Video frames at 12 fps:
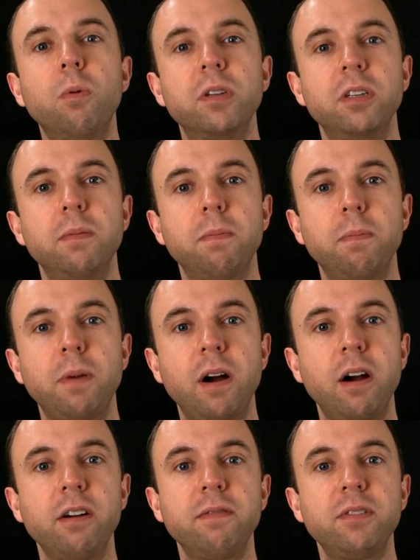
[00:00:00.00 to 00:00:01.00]
Was it
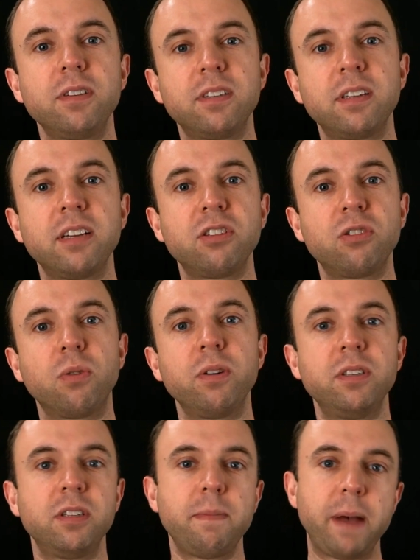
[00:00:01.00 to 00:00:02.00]
part of success
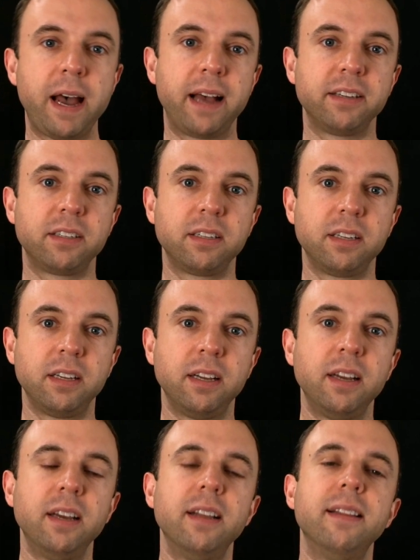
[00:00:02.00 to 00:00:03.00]
stories in the past?
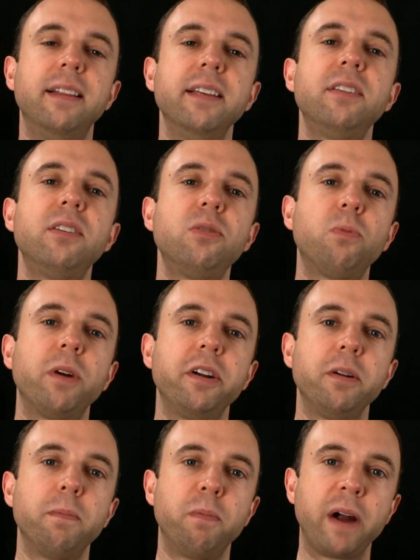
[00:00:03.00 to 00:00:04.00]
This is
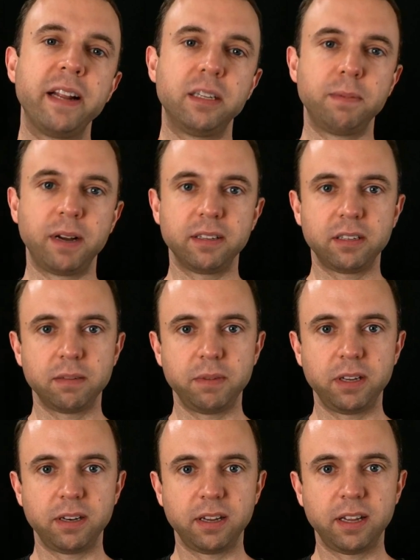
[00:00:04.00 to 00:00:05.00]
where your bright spots
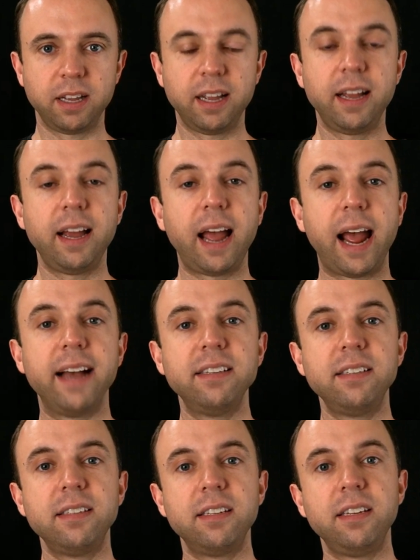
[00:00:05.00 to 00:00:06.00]
come in.
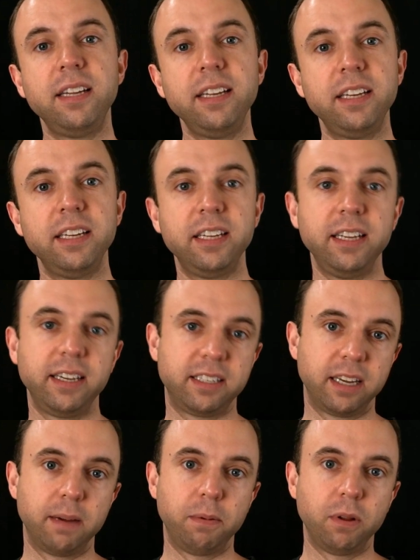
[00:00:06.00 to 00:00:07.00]
As in the TDD
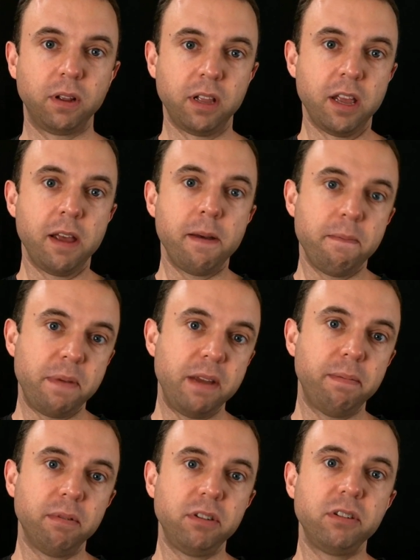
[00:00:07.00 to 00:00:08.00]
example,
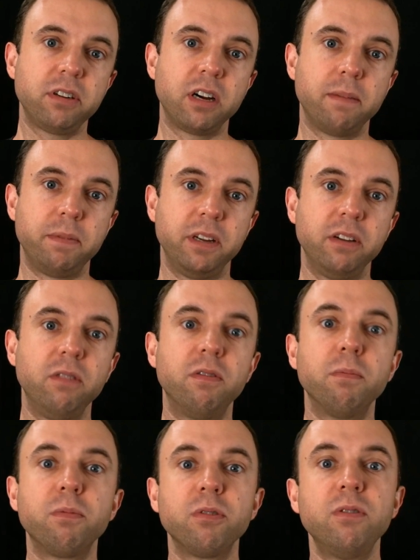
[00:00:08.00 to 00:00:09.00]
people in your company
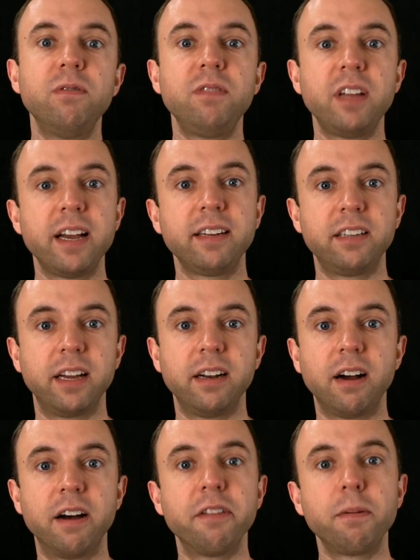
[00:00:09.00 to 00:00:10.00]
who've improved tech
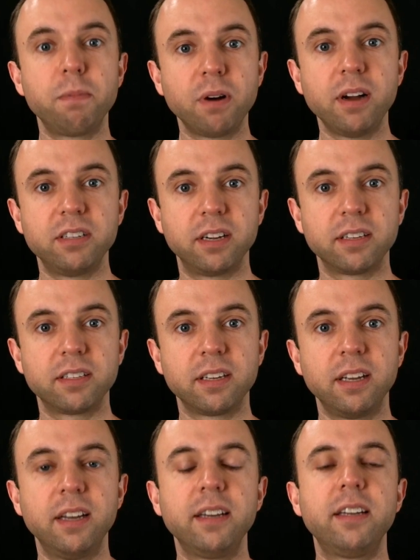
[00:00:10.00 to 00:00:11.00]
debt on their projects
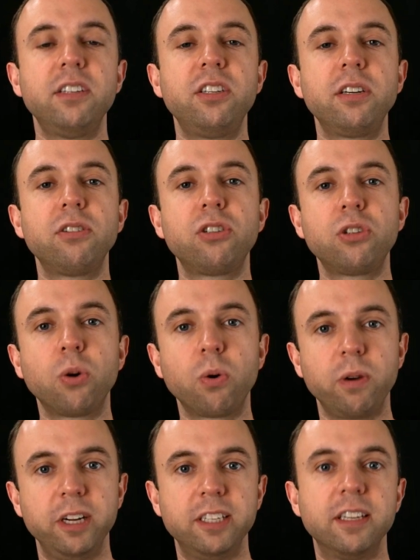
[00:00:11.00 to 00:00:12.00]
can share
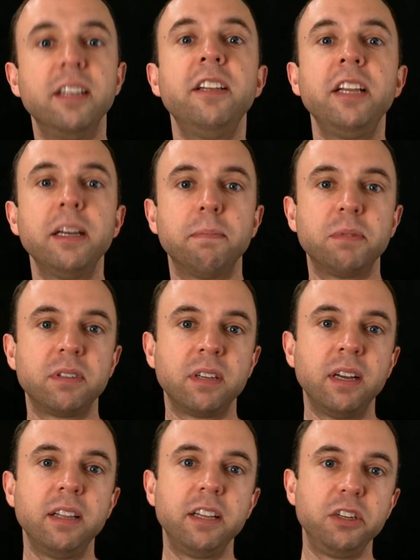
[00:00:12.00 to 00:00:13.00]
stories and
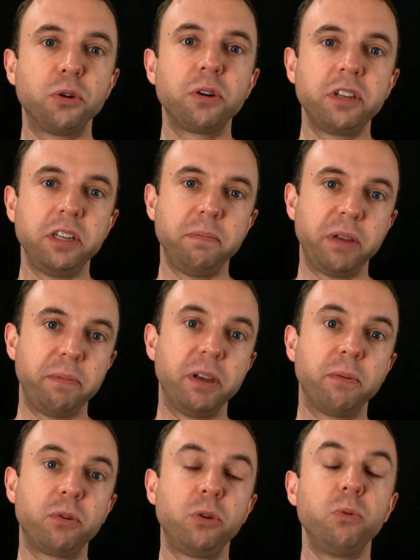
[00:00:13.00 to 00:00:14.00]
tips that your team may
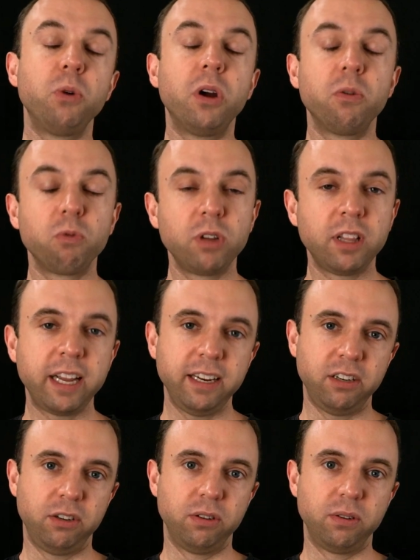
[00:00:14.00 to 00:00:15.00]
be able to
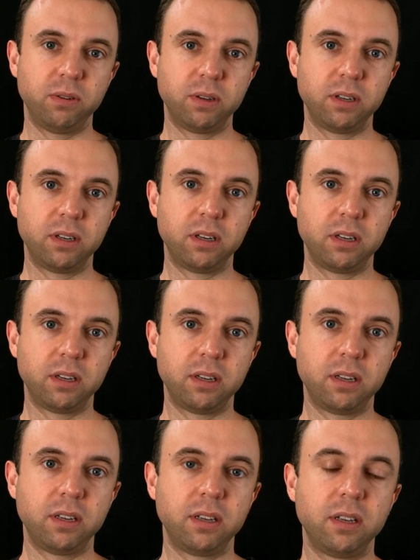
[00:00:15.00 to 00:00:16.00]
relate to.
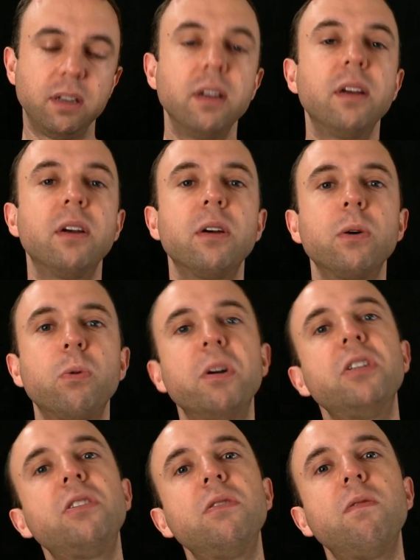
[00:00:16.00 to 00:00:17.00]

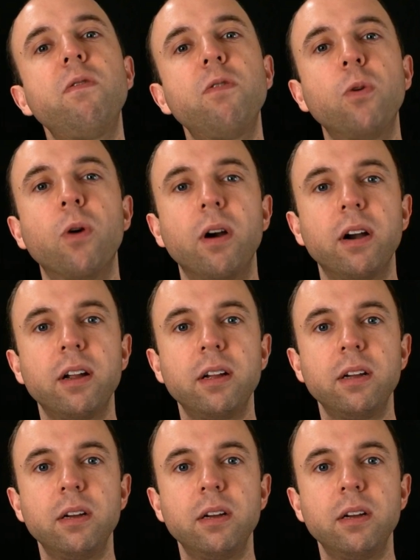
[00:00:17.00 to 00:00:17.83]
Question 4.